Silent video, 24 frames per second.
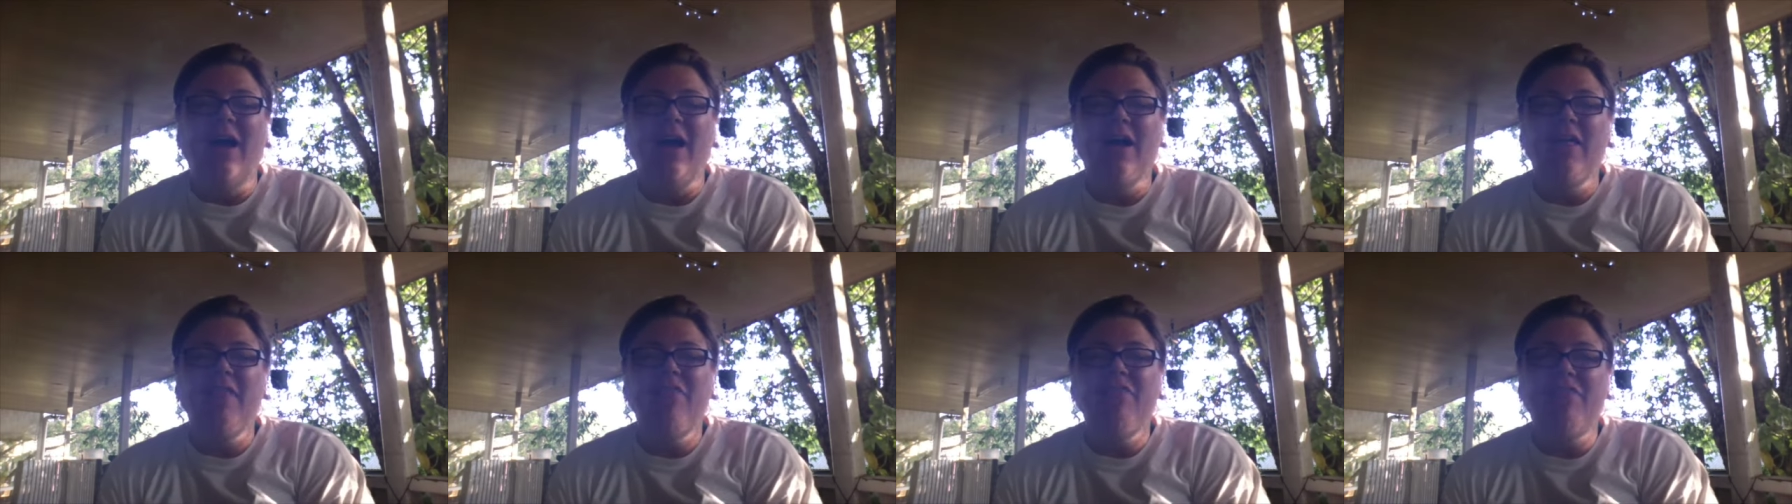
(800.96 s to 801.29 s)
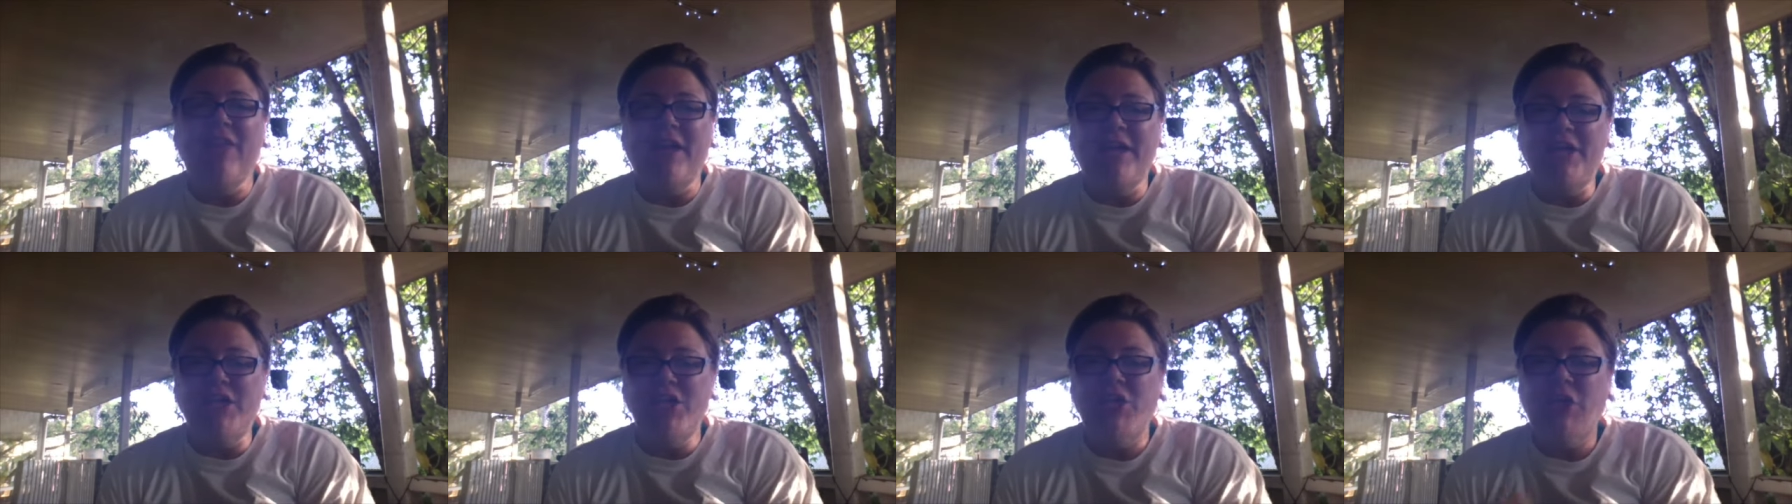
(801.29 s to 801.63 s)

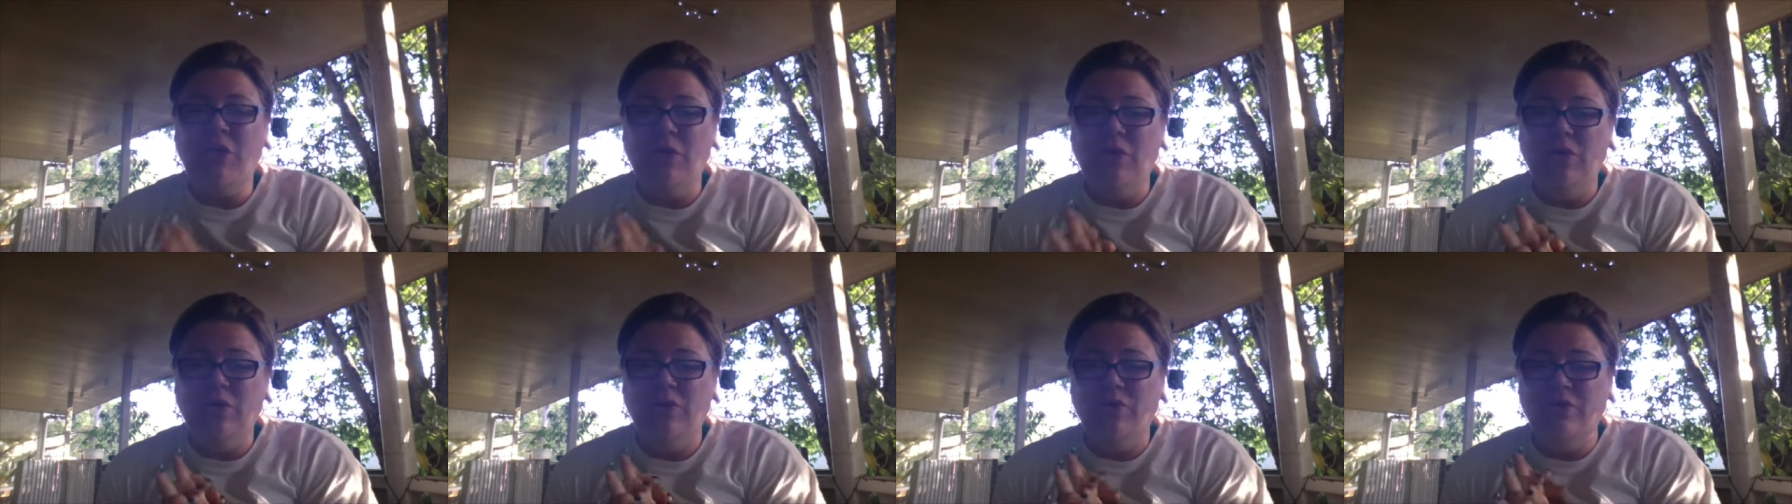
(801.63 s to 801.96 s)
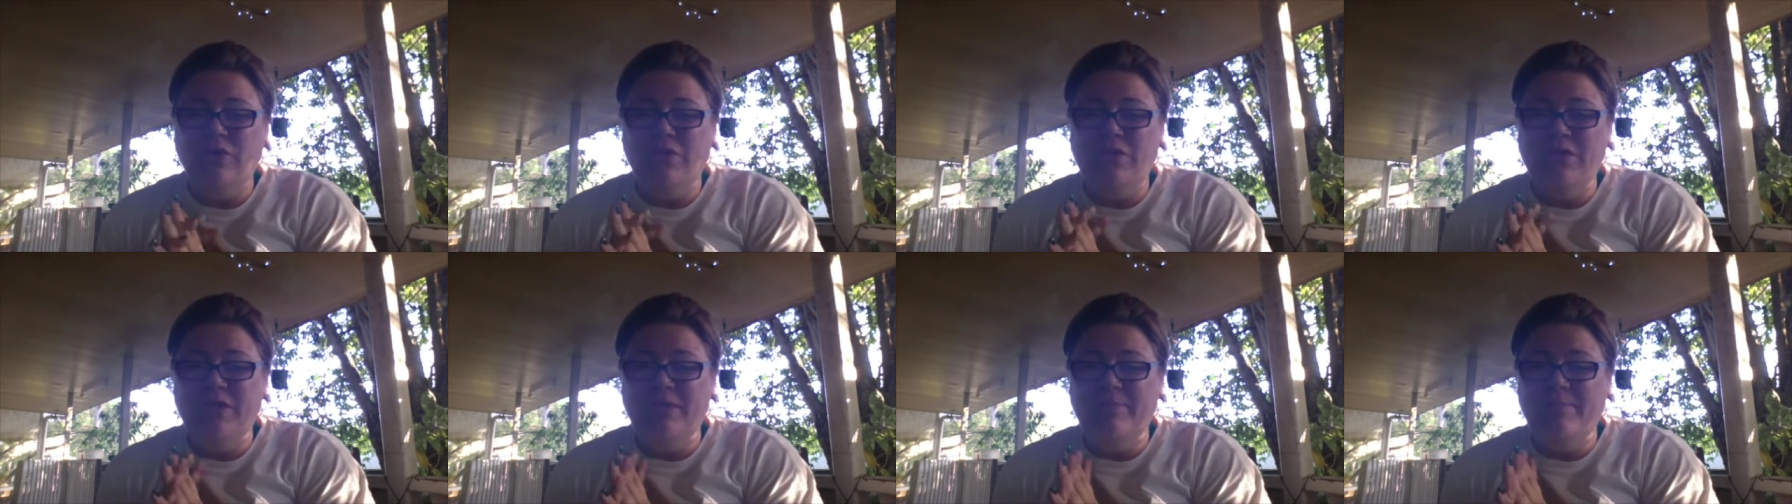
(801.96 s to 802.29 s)
thank you
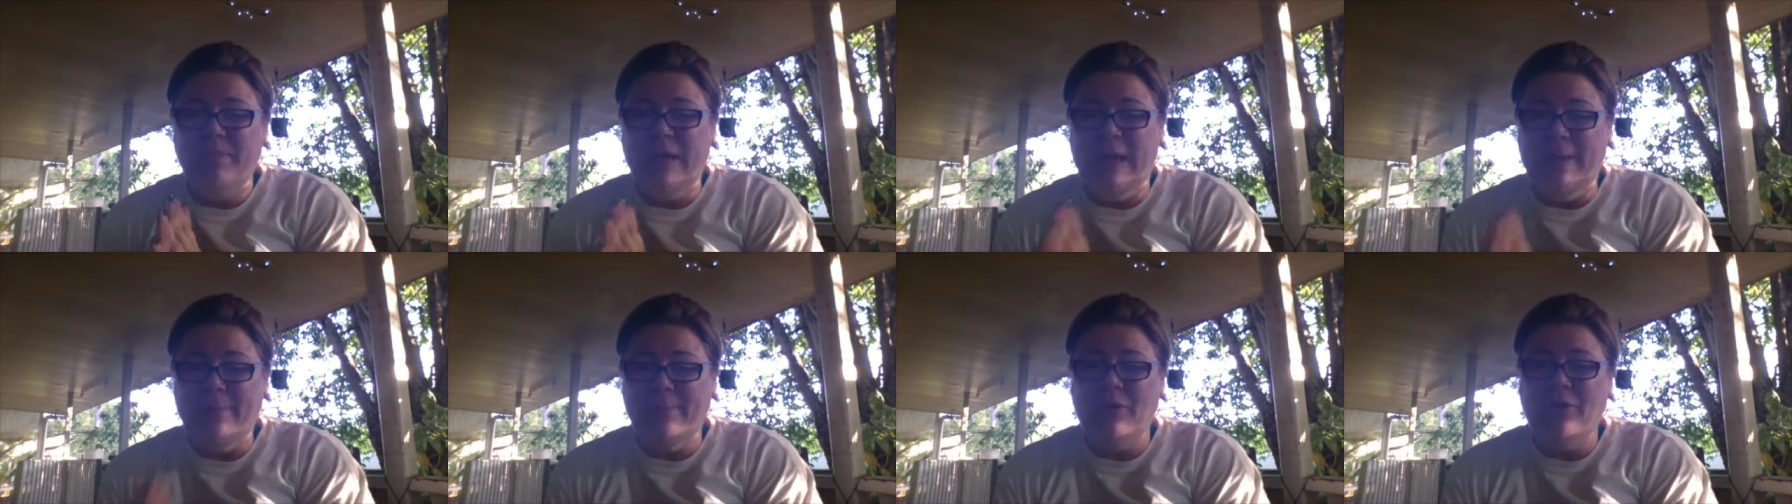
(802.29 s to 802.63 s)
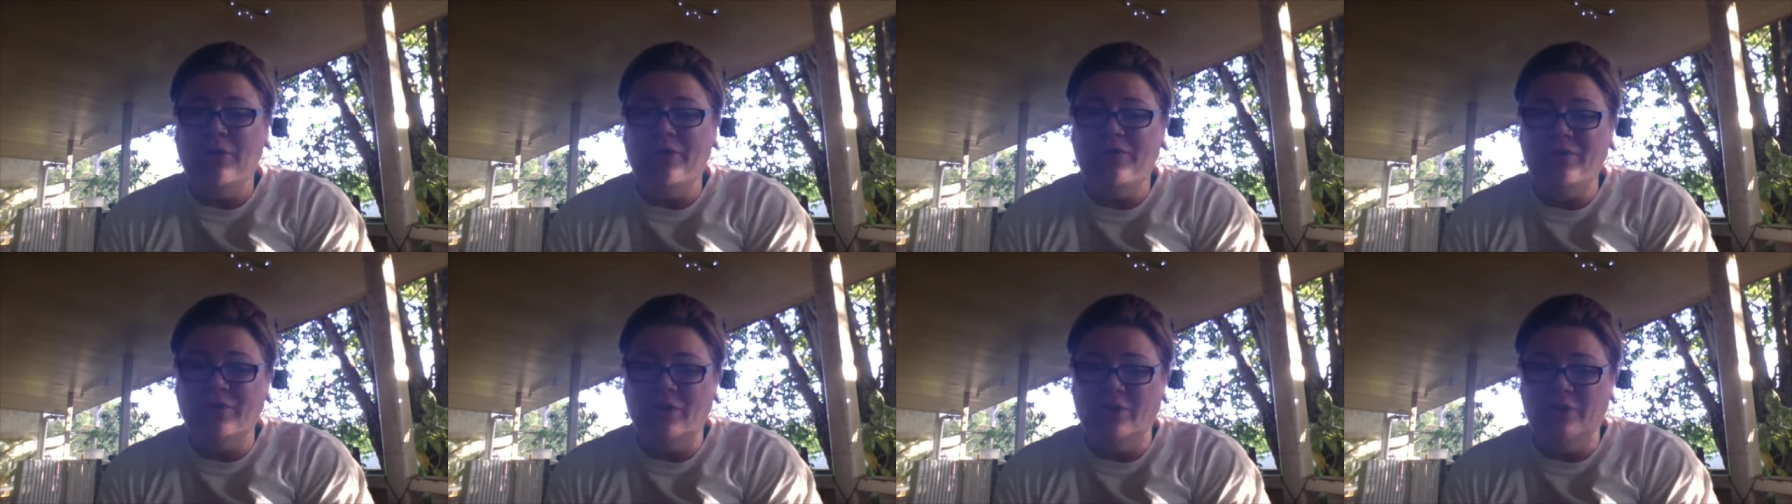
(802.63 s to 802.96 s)
to the people
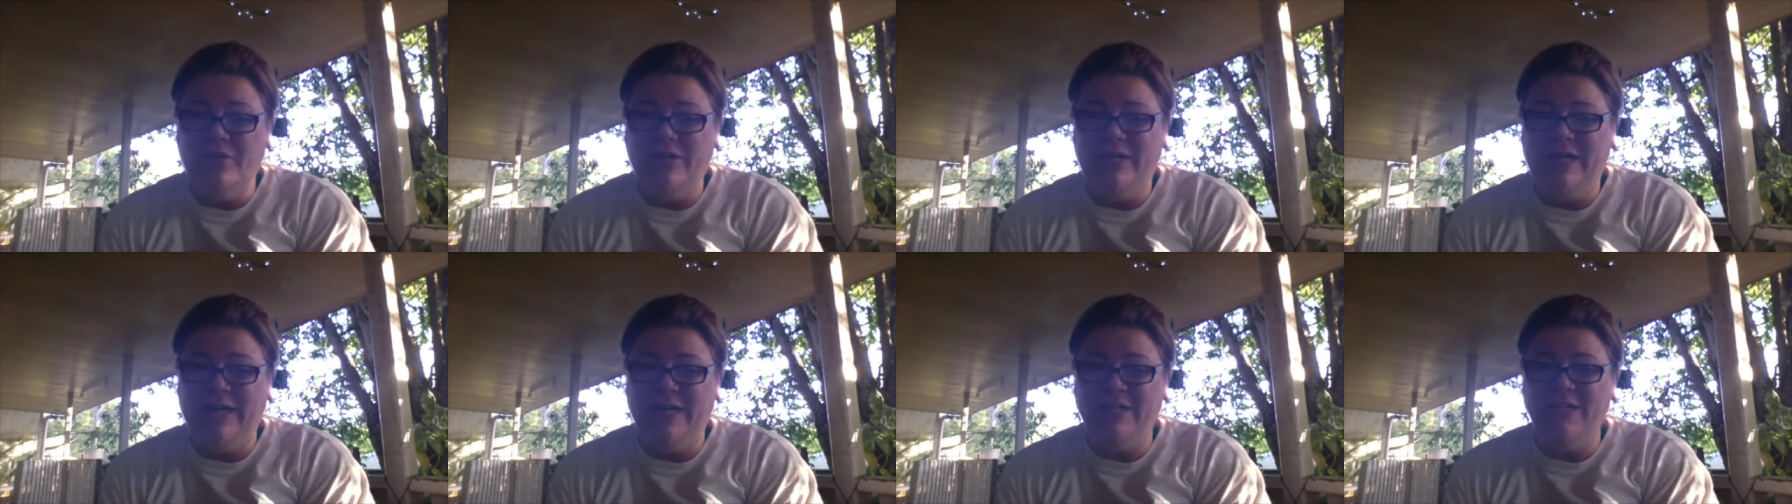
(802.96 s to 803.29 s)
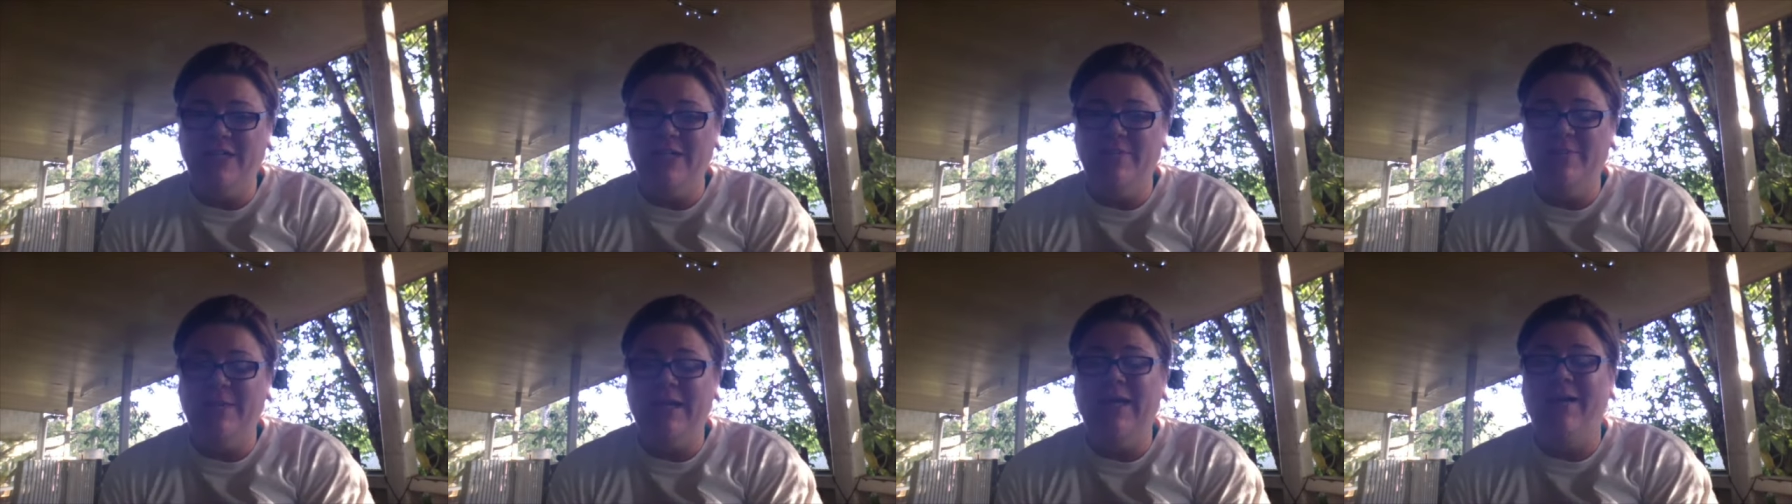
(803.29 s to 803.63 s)
who've
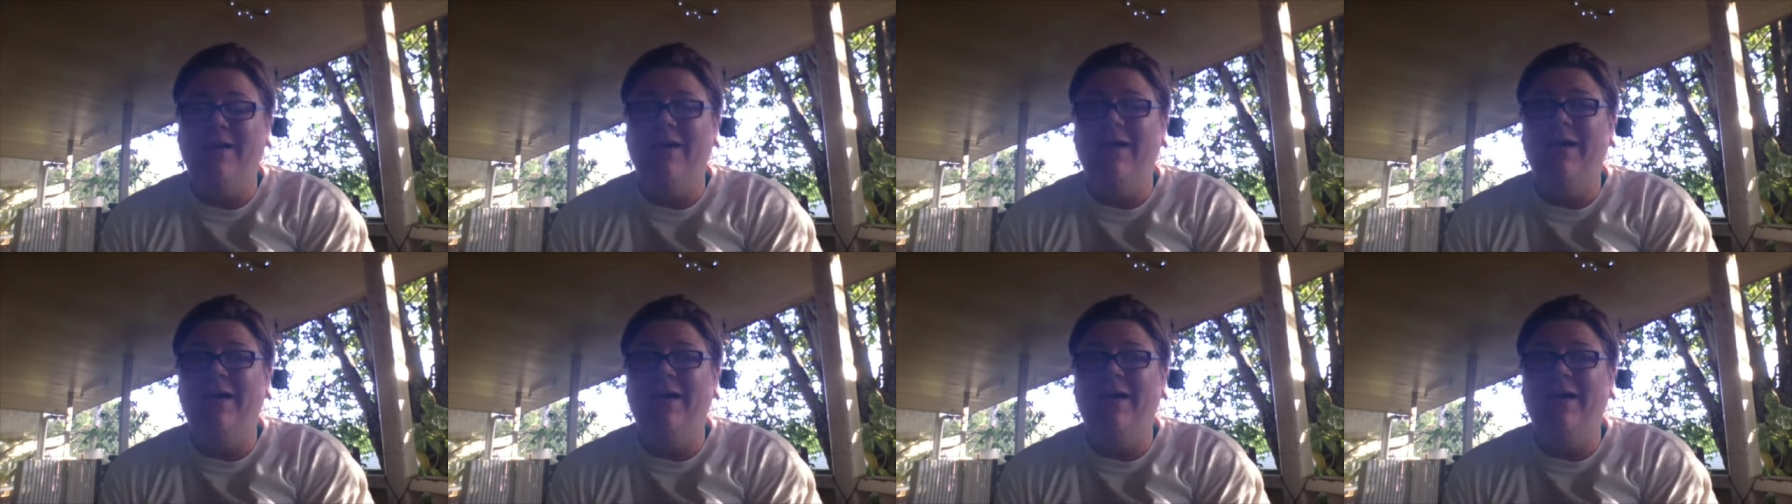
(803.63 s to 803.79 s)
contacted me.